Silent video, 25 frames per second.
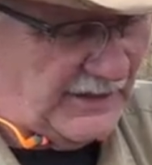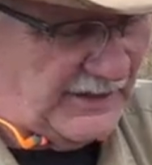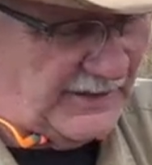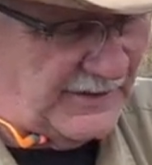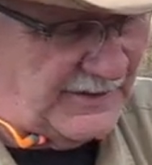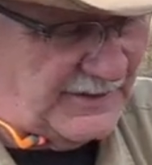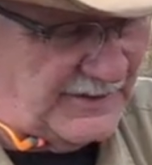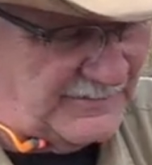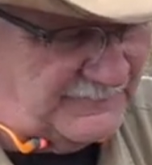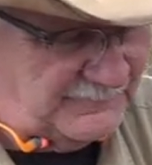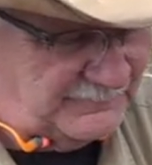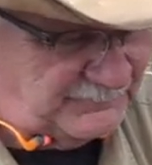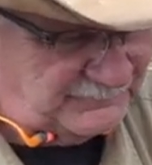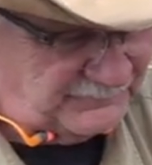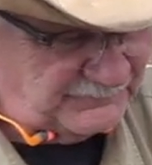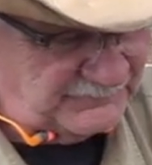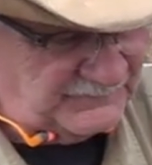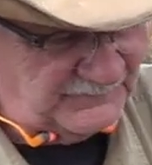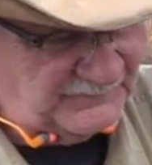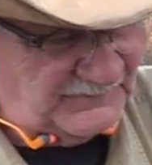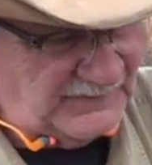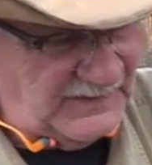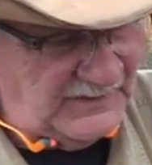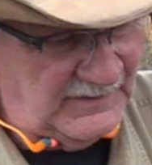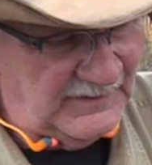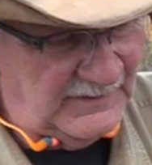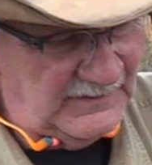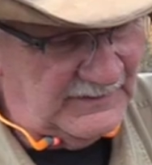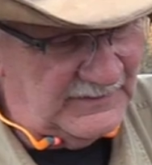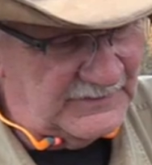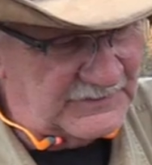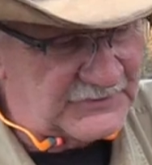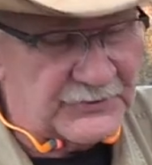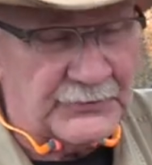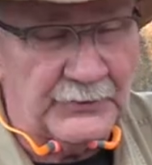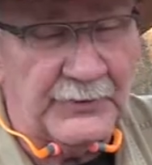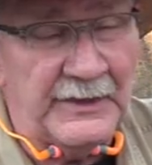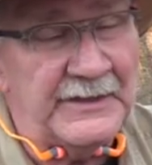uh,
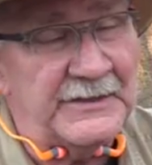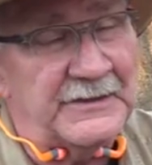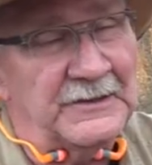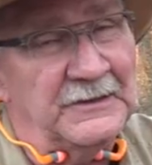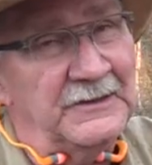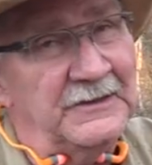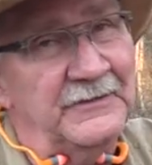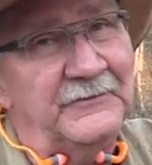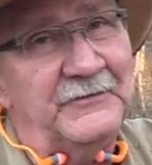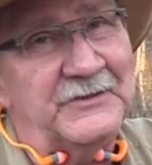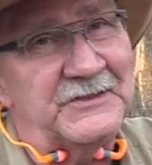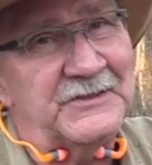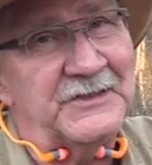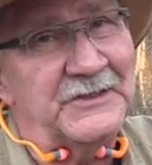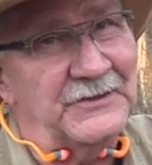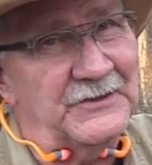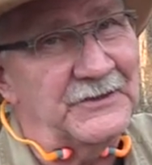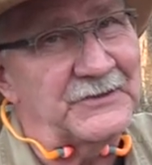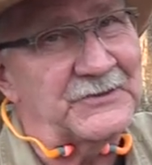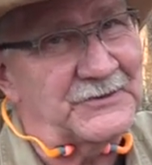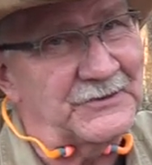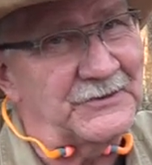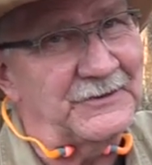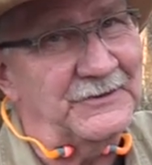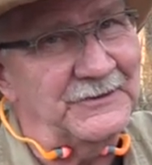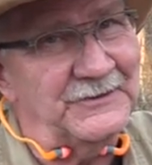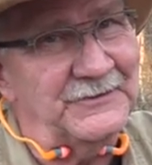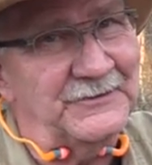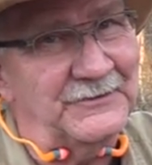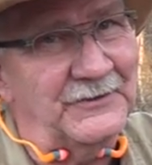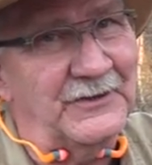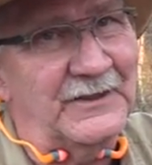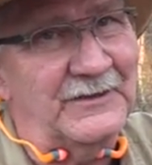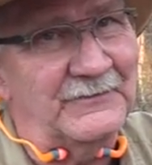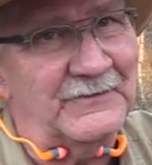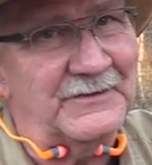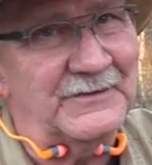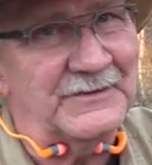it's great to live in Tennessee, do
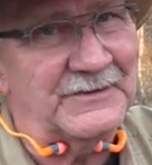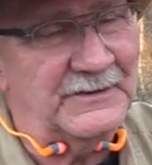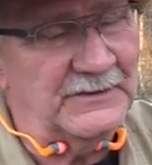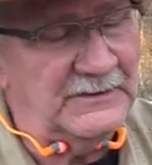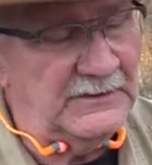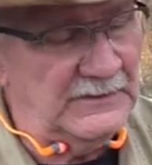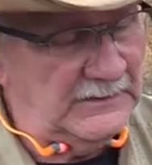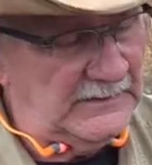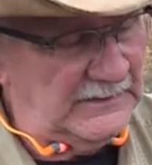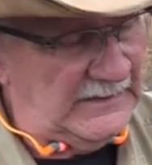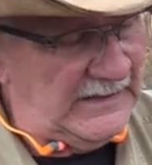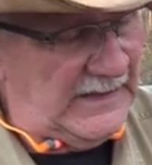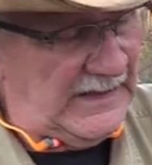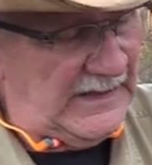I have to tell you.